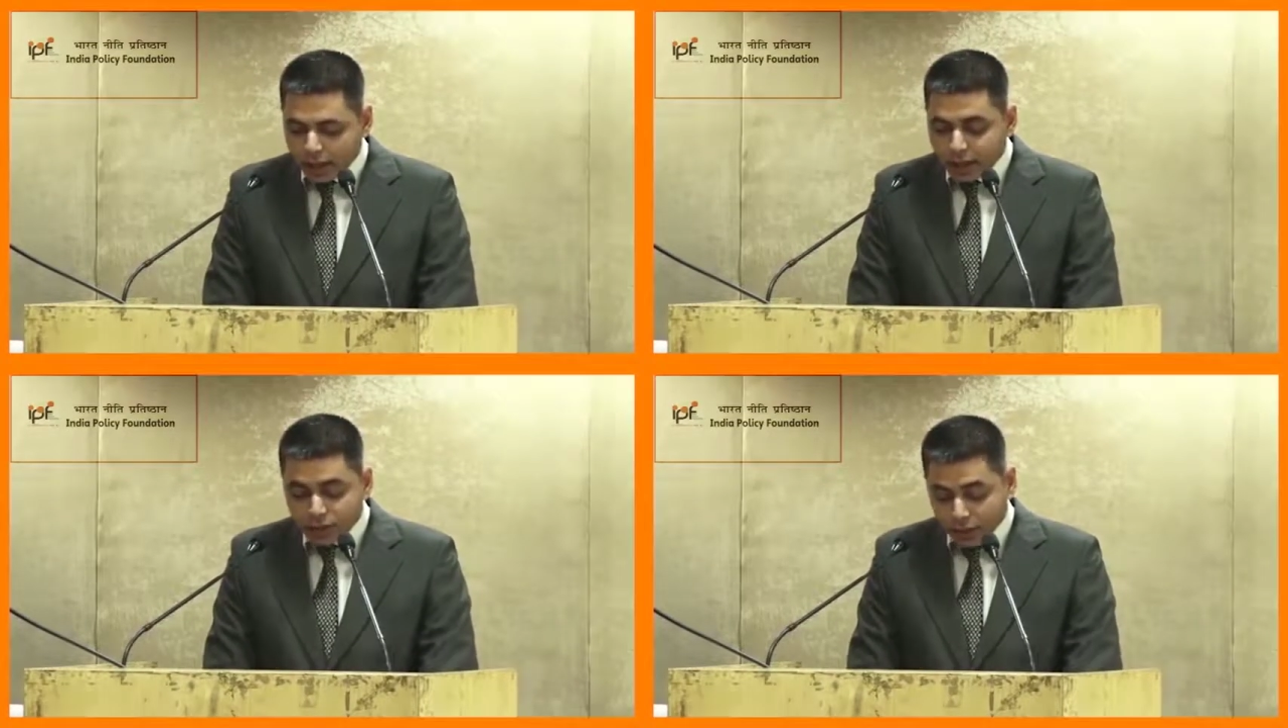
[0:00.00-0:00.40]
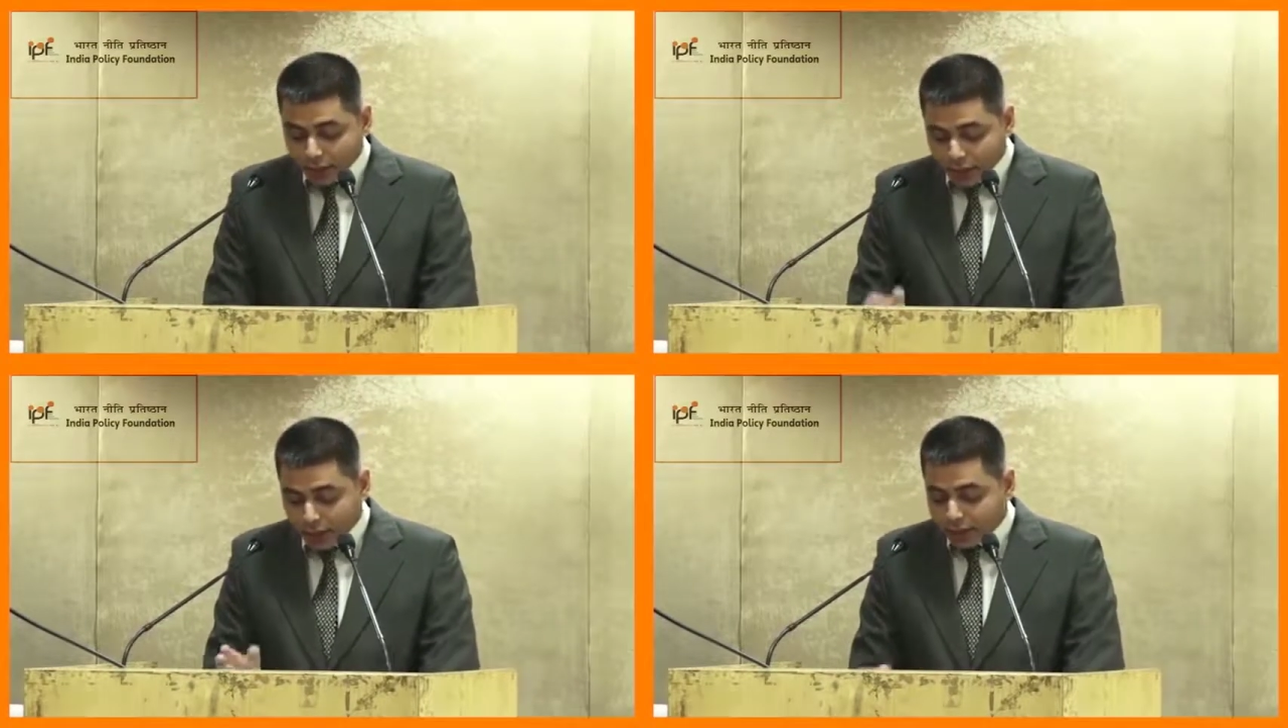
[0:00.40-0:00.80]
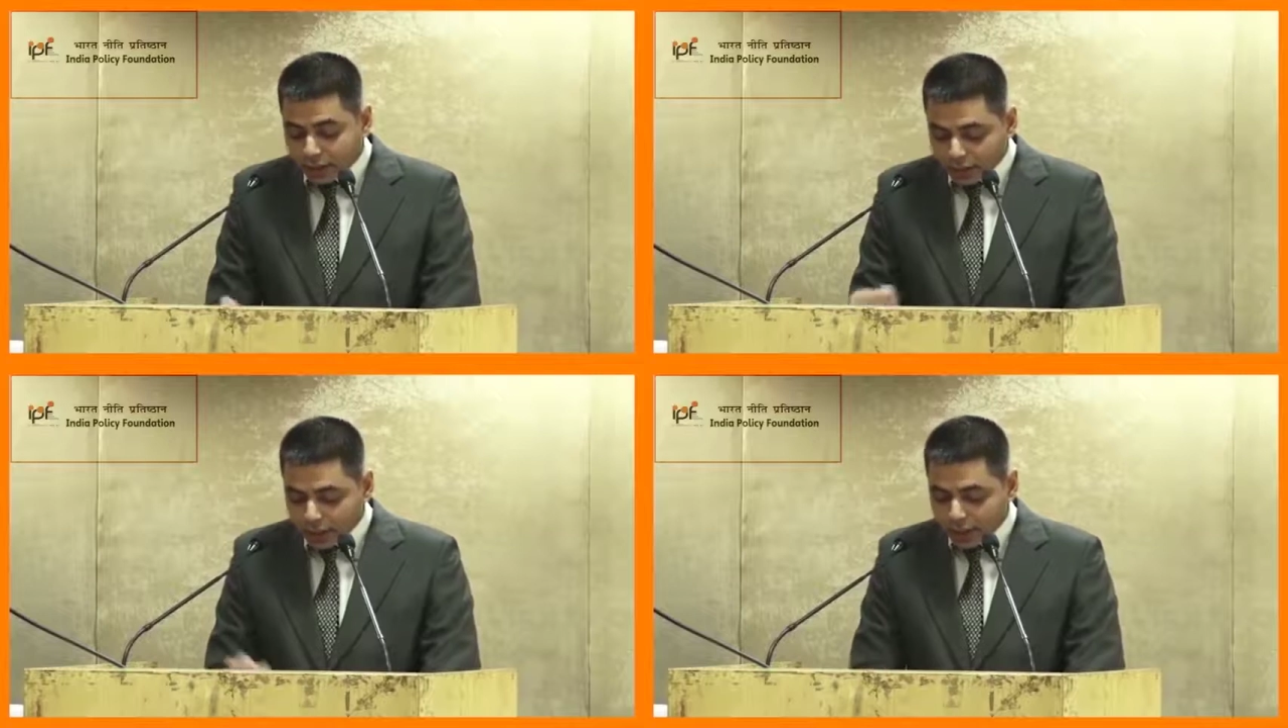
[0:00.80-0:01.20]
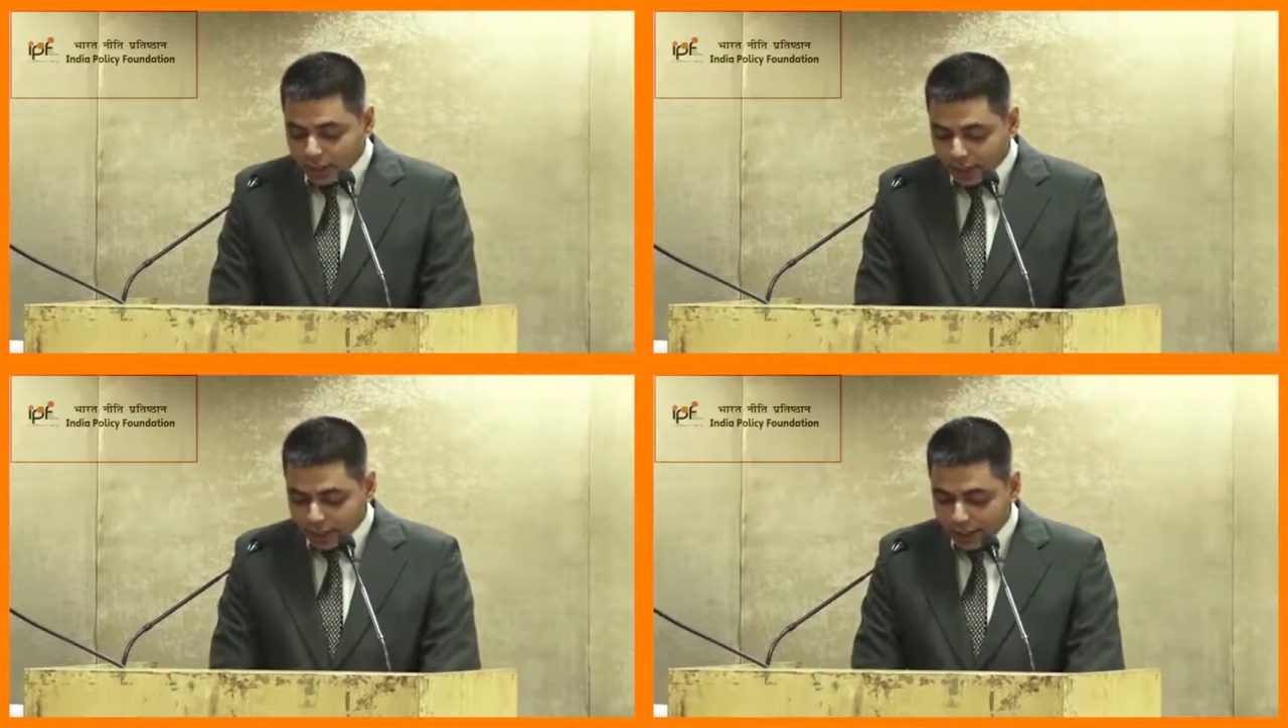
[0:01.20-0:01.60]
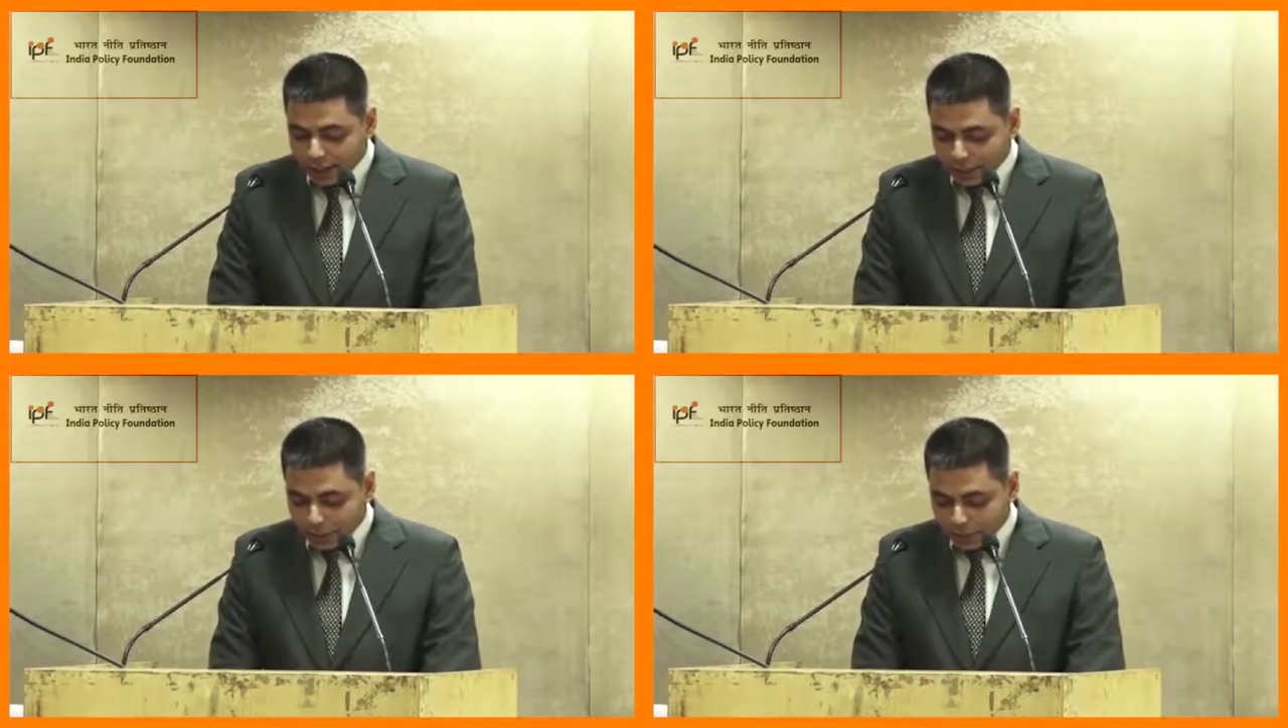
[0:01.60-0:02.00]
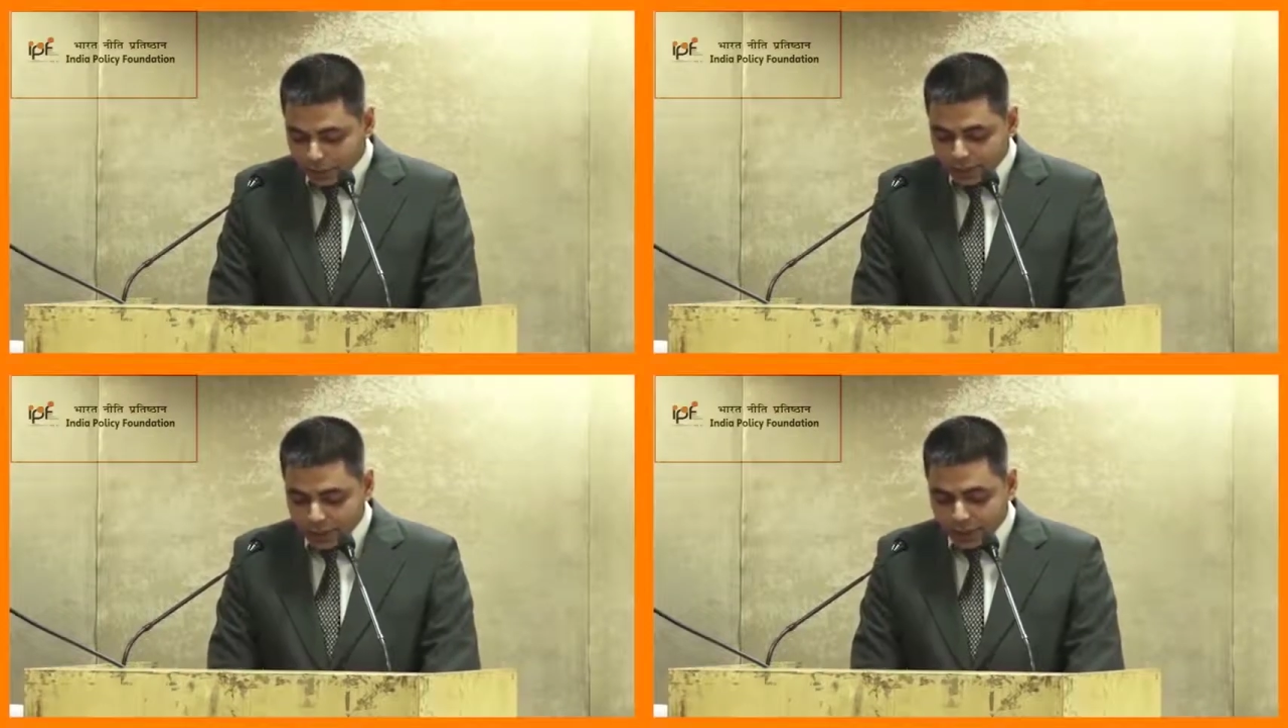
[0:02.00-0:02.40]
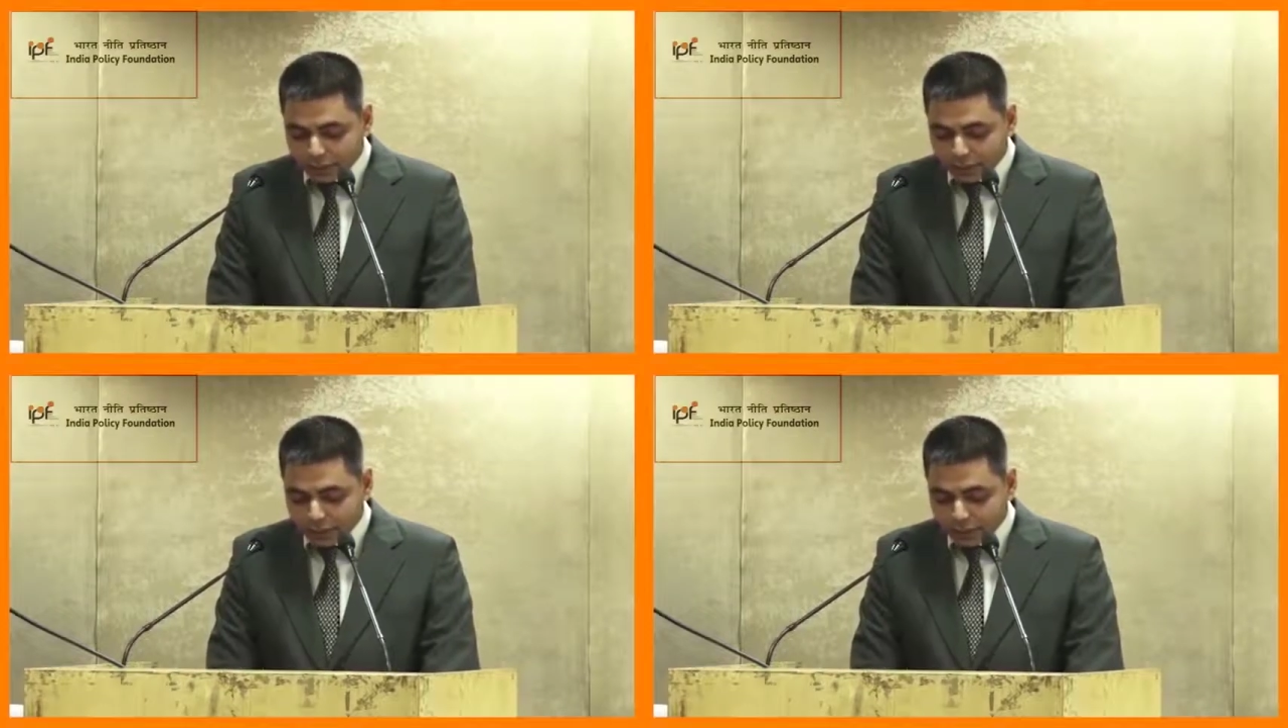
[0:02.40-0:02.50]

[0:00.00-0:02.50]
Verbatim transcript: uh, sorry, uh, it was not Yahya Khan, it was uh,